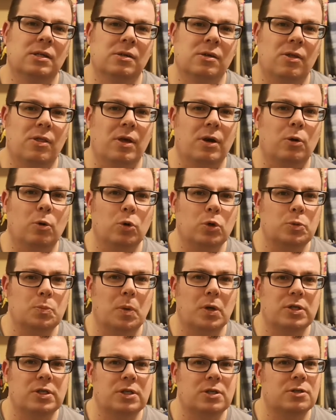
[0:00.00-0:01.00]
the
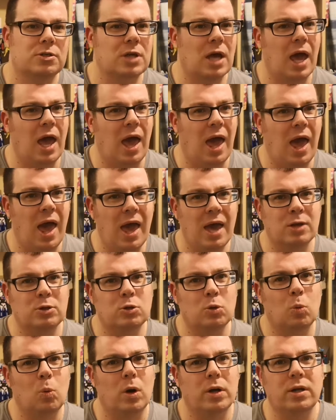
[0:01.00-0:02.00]
Ghostbusters
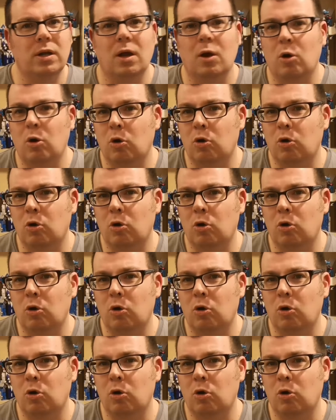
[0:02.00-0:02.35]
Ecto-1